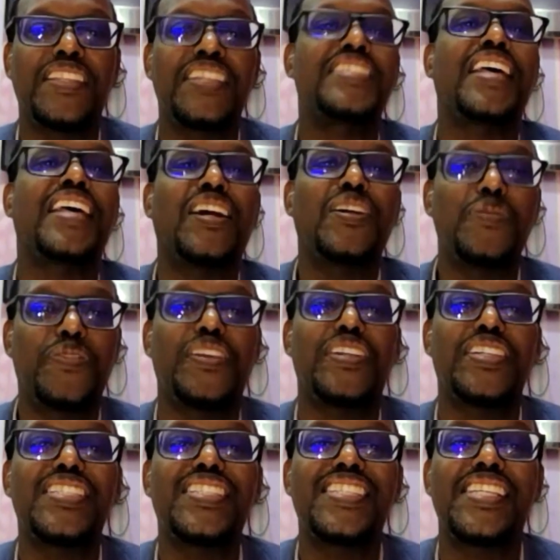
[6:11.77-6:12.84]
there's a lot of
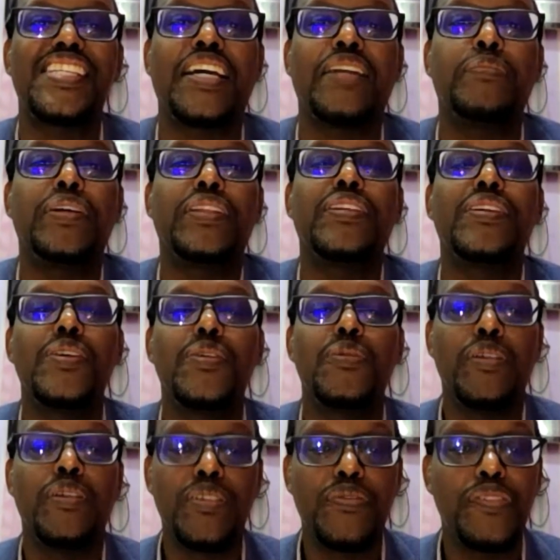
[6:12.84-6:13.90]
firsts here, but
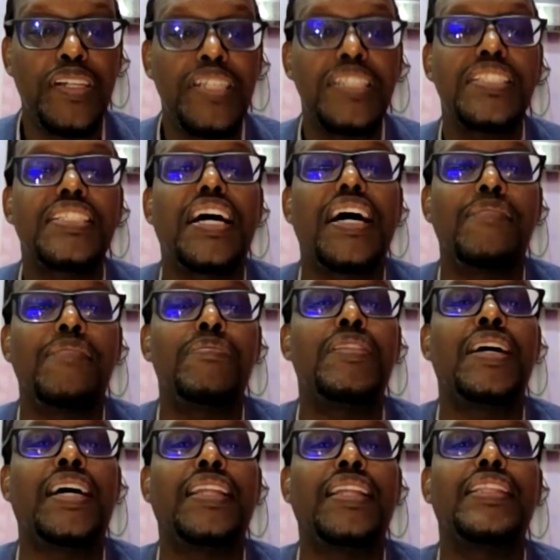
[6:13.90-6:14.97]
we have the first time
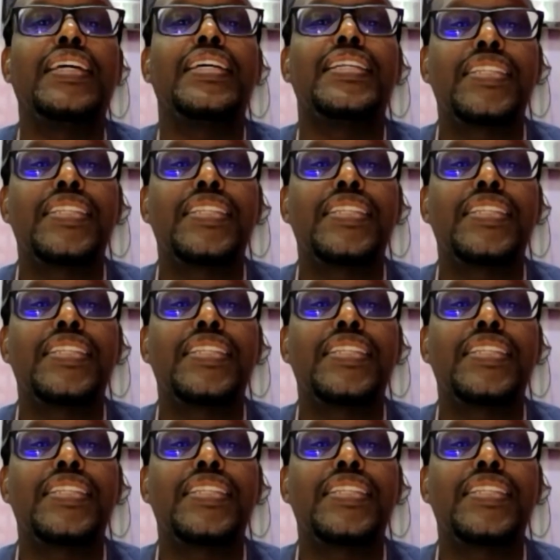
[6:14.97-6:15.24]
that